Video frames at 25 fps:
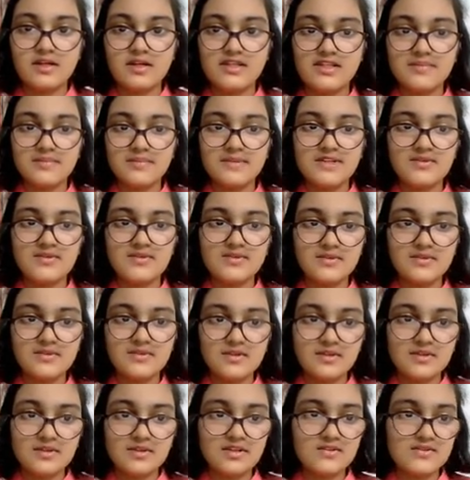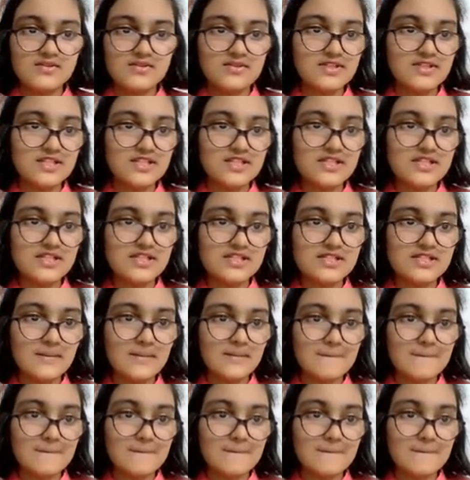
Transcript: Let me go close all these.